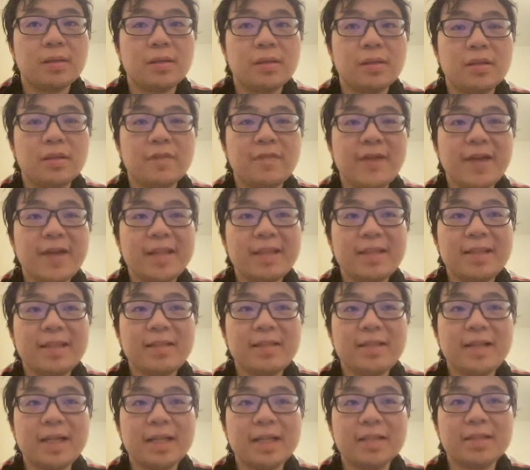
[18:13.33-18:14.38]
The fact
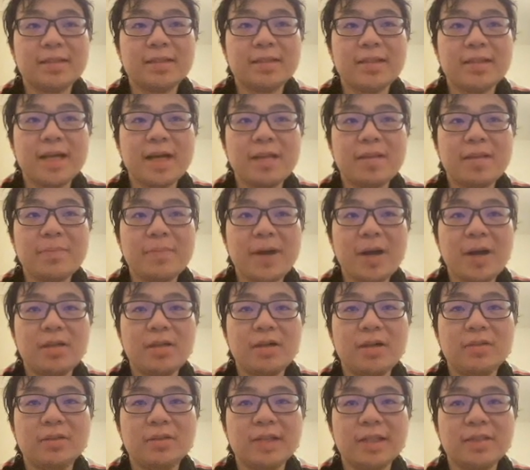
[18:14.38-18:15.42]
that like the other
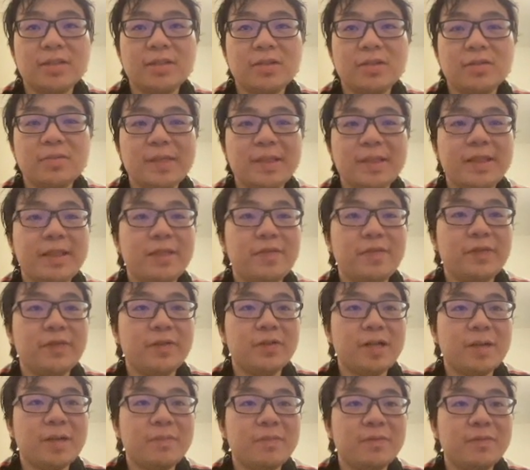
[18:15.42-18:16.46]
part gets automatically
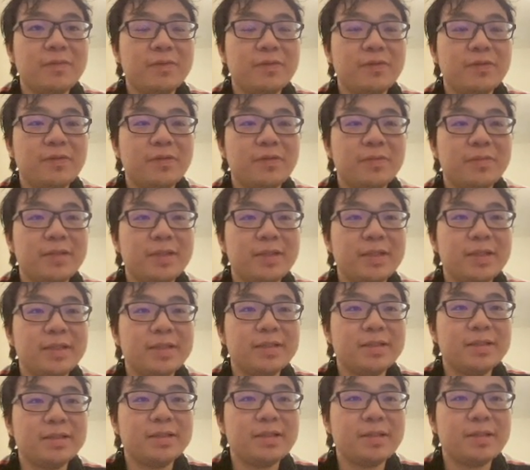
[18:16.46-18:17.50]
filled up for me
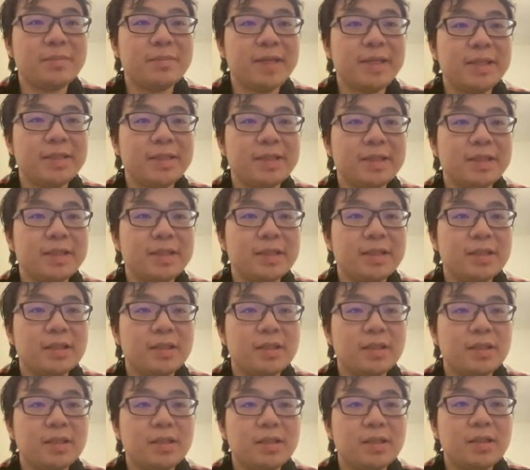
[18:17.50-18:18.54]
is just amazing.
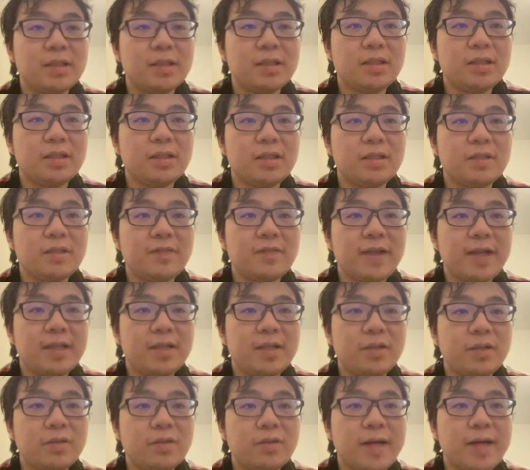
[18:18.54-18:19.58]

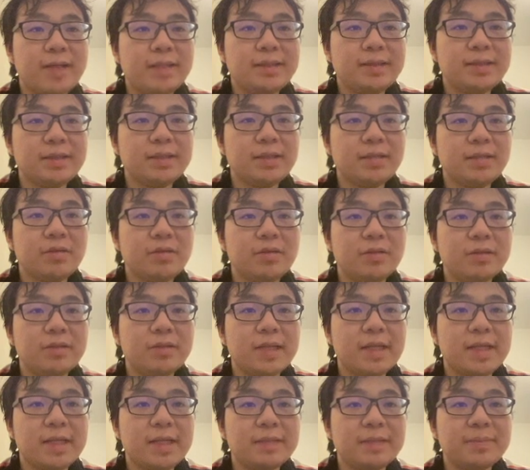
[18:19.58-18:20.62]
Final res equals
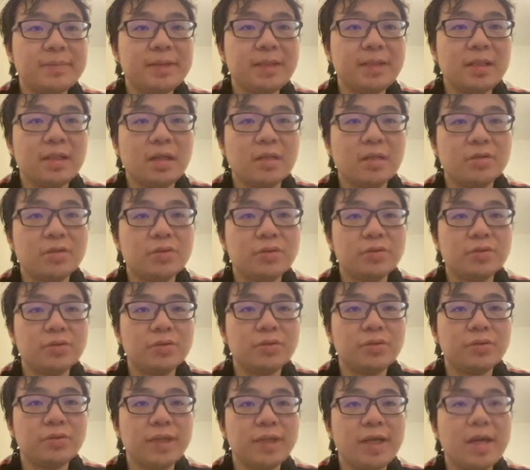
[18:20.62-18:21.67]
sb dot to
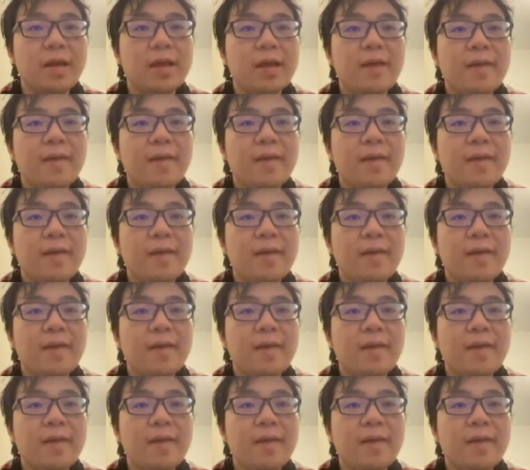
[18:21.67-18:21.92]
string.